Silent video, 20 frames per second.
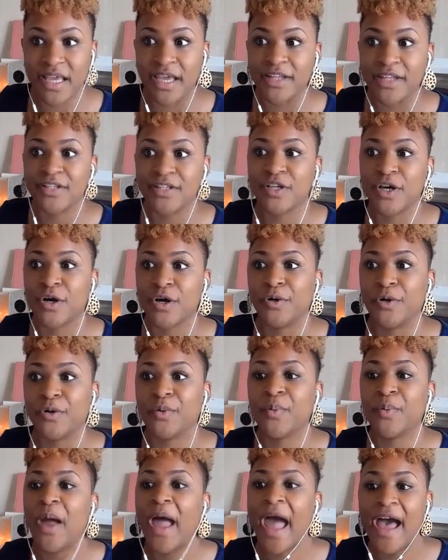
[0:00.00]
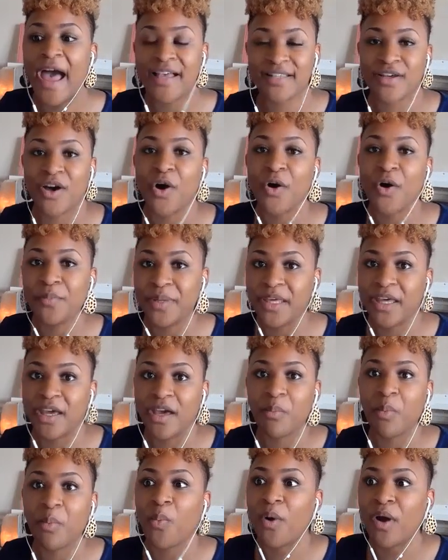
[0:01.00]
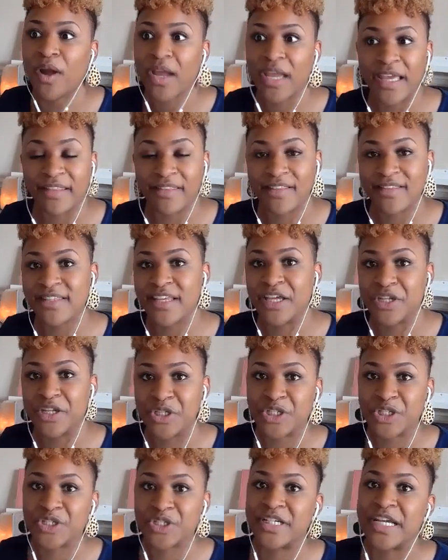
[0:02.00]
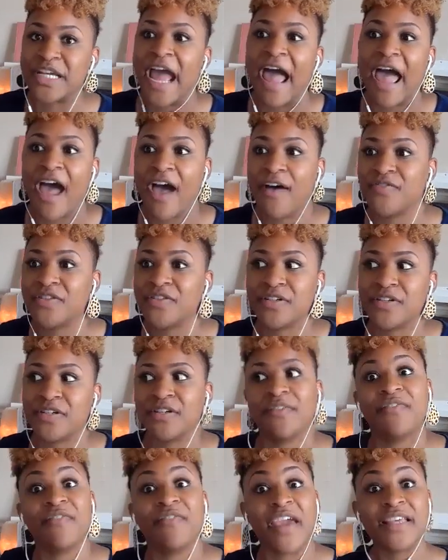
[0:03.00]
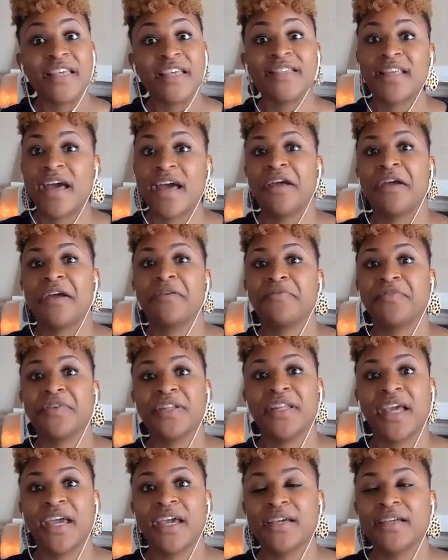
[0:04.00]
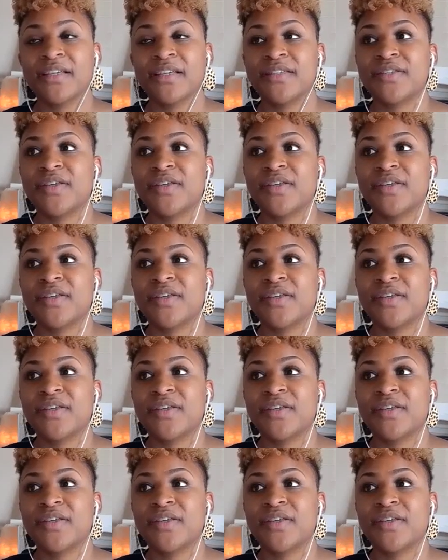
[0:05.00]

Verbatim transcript: And so, as an OBM working in this industry, I have to face that every day.